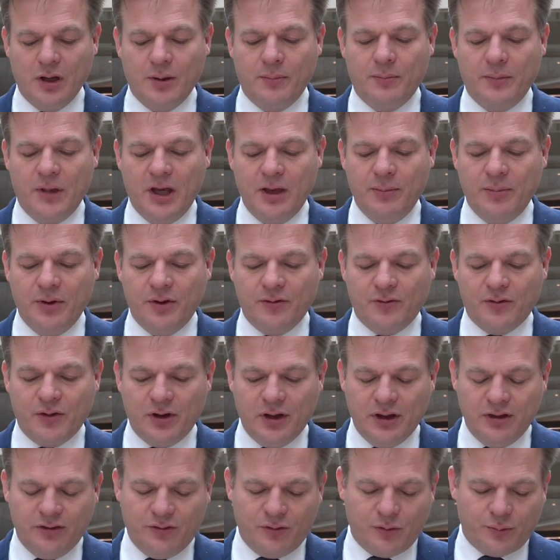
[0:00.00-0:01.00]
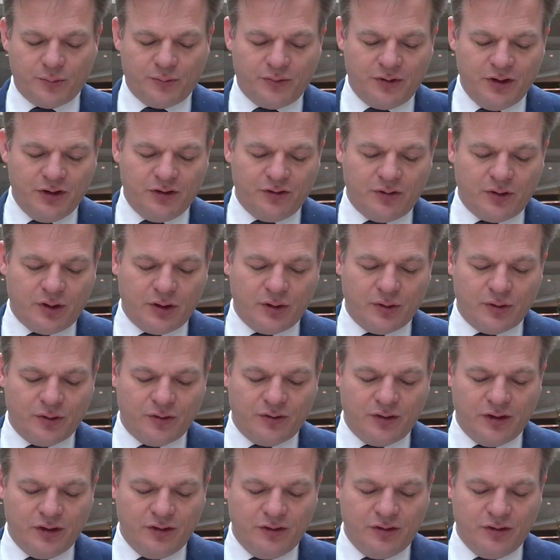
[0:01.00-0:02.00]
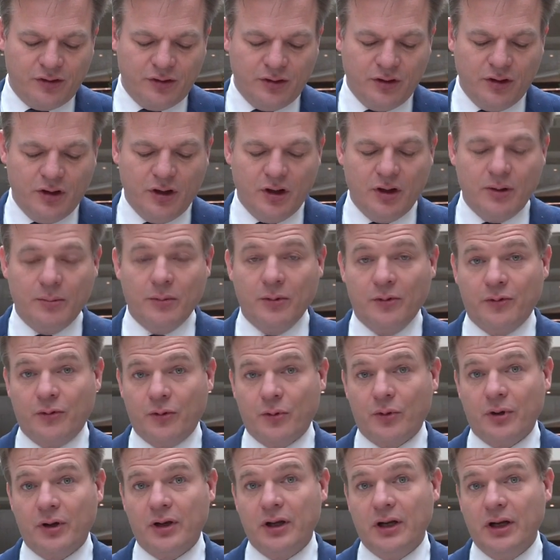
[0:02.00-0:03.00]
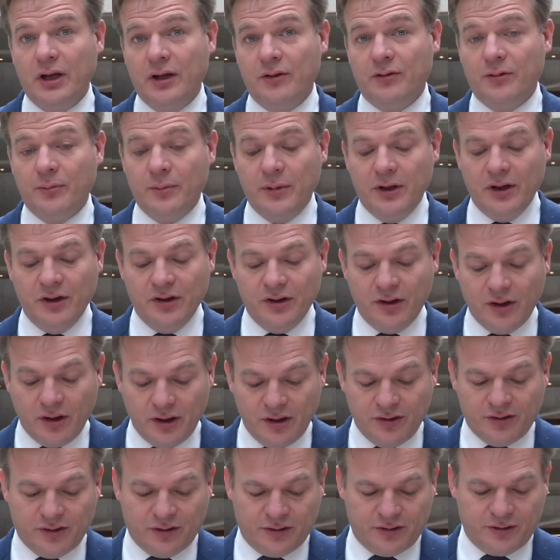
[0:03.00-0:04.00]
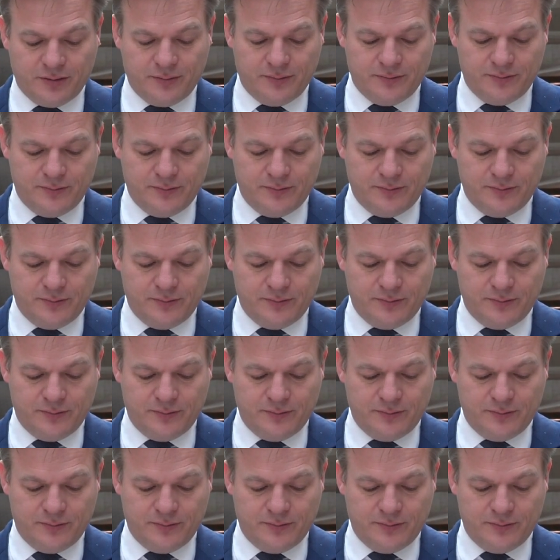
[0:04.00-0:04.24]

may be released from pre-trial detention before he can even be indicted.